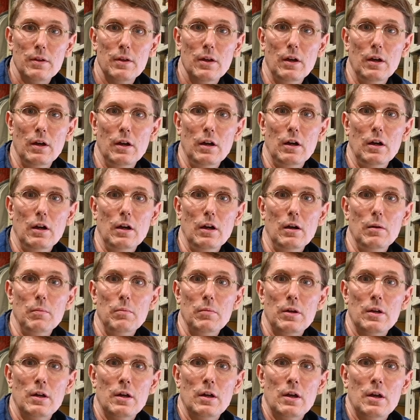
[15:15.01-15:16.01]

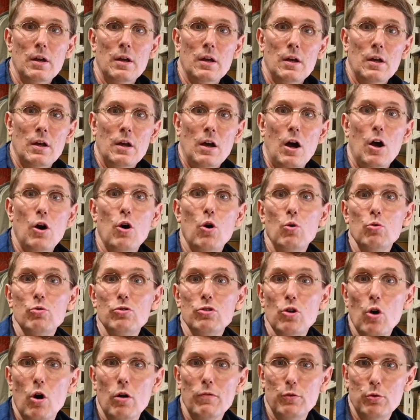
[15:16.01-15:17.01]
A whole
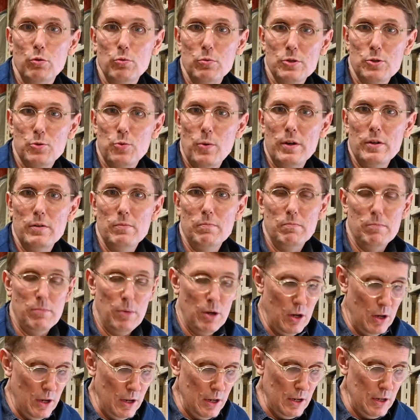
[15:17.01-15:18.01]
novel was written
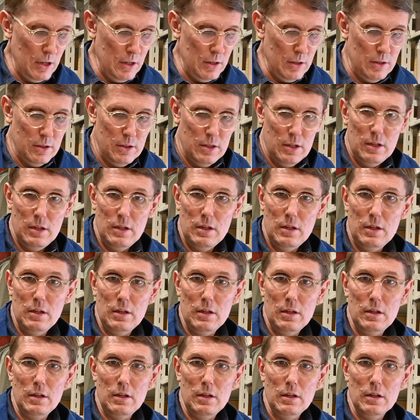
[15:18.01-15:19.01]
by
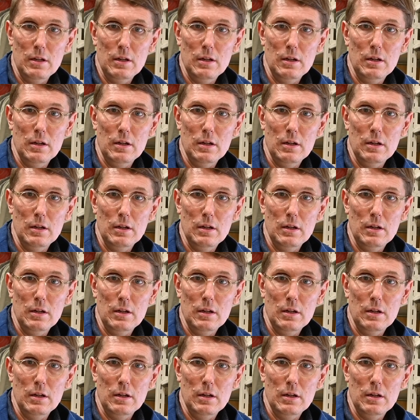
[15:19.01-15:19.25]
the